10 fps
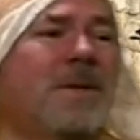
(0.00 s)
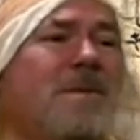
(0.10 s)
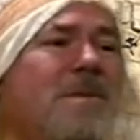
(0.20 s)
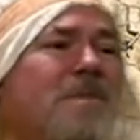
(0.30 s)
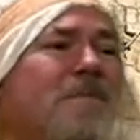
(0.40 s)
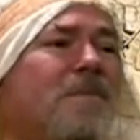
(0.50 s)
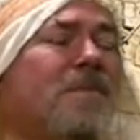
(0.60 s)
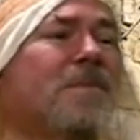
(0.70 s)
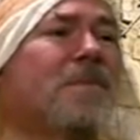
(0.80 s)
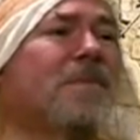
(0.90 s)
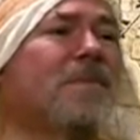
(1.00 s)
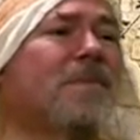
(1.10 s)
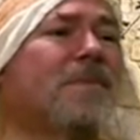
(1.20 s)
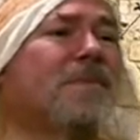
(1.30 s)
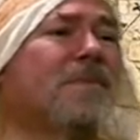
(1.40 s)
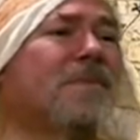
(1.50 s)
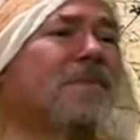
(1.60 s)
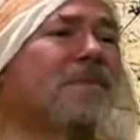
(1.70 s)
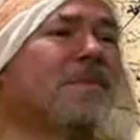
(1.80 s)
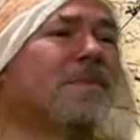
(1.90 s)

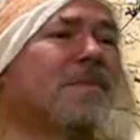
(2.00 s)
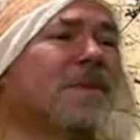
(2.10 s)
Nothing is said.